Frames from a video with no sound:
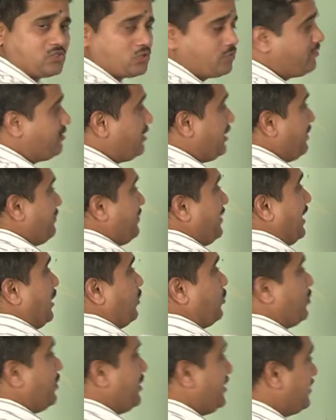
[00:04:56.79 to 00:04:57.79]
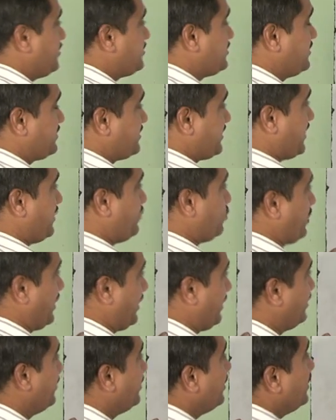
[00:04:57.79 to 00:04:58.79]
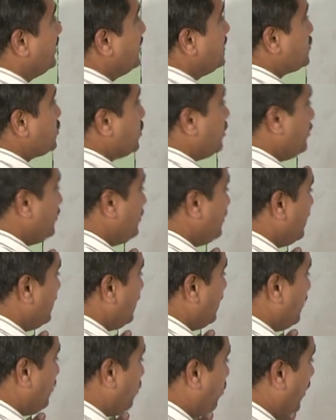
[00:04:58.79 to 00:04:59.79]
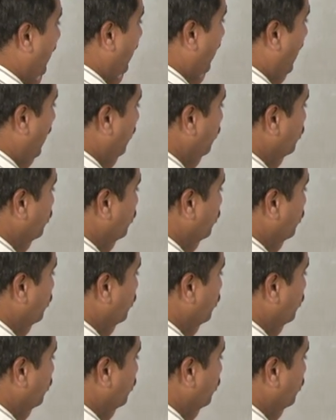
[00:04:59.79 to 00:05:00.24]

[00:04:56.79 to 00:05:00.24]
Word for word: So, we will be now doing the third second one. So, how